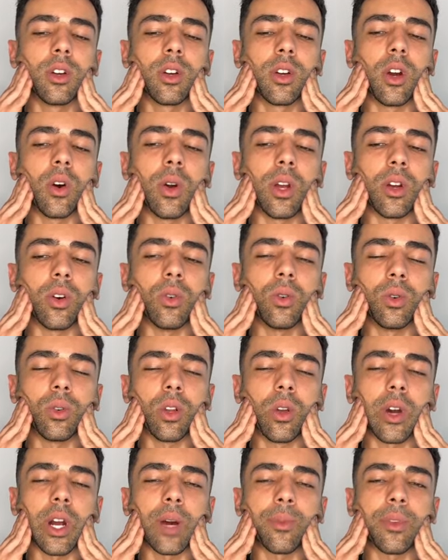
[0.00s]
going all
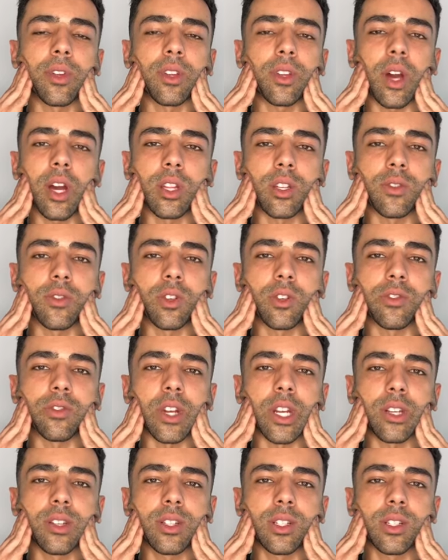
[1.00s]
the way up the sides of your
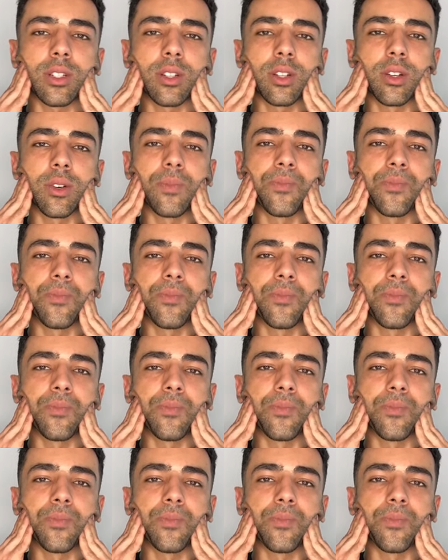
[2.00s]
face.